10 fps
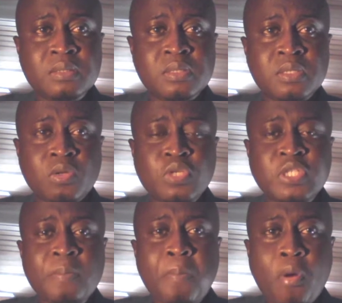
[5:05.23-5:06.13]
So it is
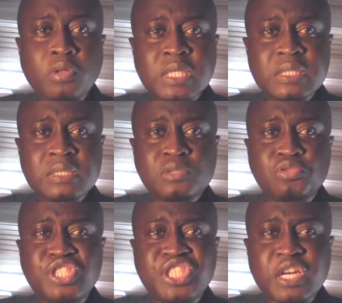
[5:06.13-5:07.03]
important to
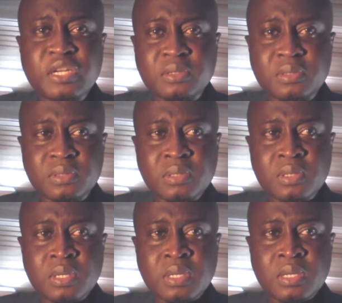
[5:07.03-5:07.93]
schedule
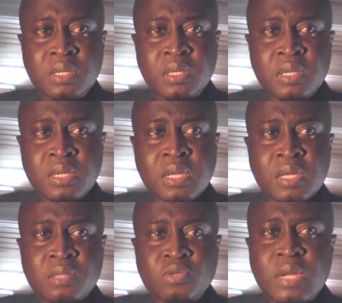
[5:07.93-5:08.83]

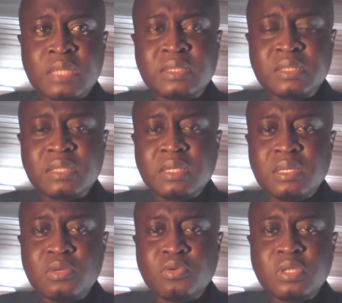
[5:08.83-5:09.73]
so that
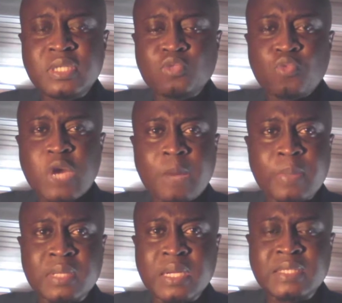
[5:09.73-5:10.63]
you don't just wake up
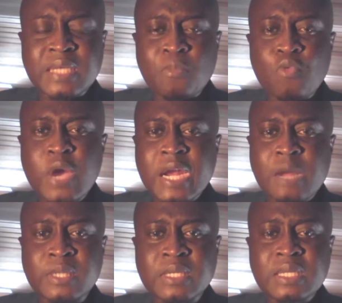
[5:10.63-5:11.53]
at any time. Waking
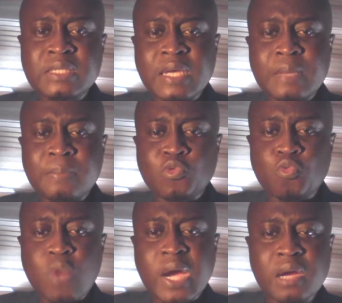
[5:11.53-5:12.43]
up at any time to
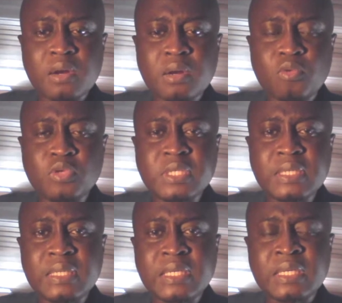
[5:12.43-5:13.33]
work
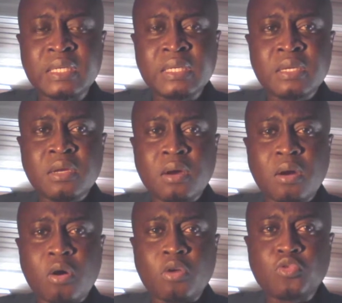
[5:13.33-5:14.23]
routinely
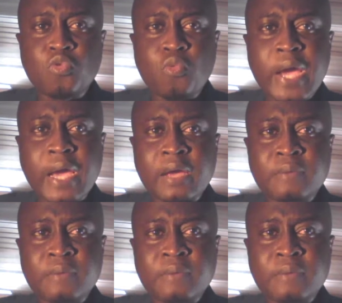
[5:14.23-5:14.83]
or to work